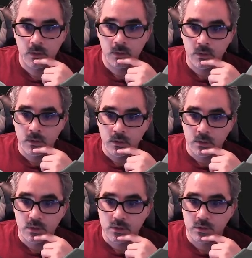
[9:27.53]
Just to
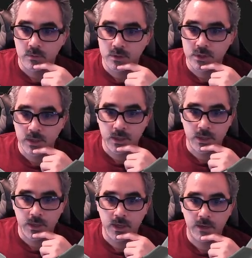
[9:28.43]
double check, I
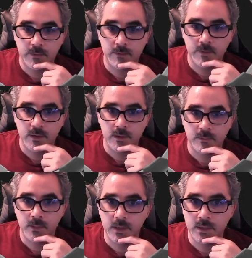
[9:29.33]
have everything in
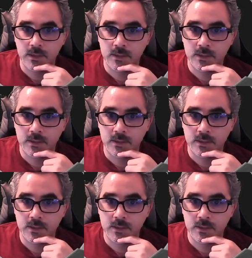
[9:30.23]
place.